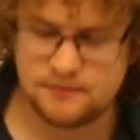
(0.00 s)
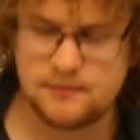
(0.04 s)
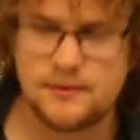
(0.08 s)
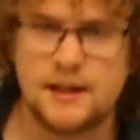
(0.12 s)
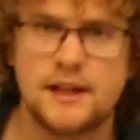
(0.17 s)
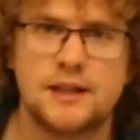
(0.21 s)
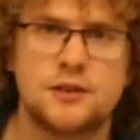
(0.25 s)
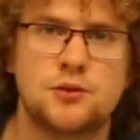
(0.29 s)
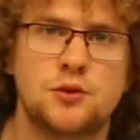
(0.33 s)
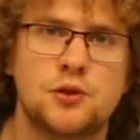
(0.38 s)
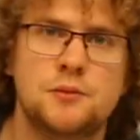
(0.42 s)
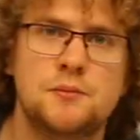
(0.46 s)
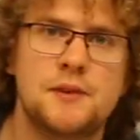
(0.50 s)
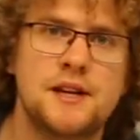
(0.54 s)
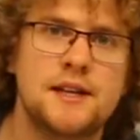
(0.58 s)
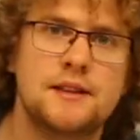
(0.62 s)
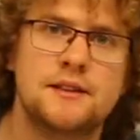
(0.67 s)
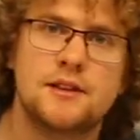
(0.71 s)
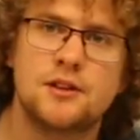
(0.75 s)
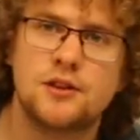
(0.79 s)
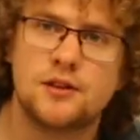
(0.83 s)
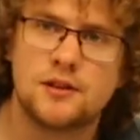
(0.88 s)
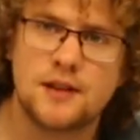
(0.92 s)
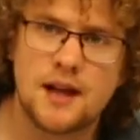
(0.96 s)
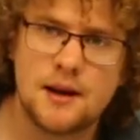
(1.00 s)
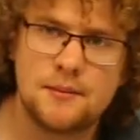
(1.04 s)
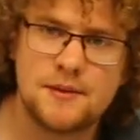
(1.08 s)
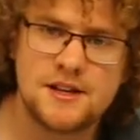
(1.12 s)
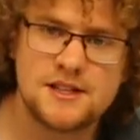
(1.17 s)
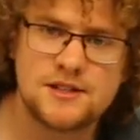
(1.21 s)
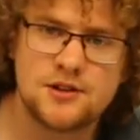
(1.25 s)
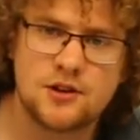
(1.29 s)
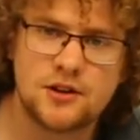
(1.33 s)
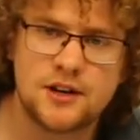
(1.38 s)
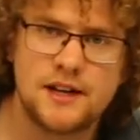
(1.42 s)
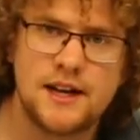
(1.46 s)
it could mean that your lame
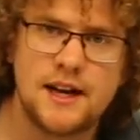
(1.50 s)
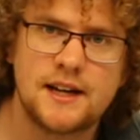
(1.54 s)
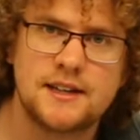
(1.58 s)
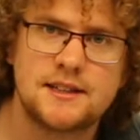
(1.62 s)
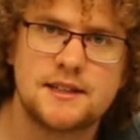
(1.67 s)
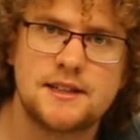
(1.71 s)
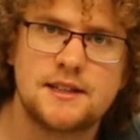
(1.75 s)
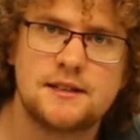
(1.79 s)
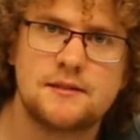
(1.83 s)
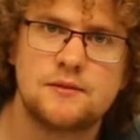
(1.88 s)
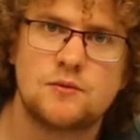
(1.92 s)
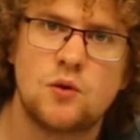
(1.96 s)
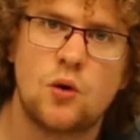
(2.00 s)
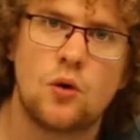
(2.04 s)
is not connected,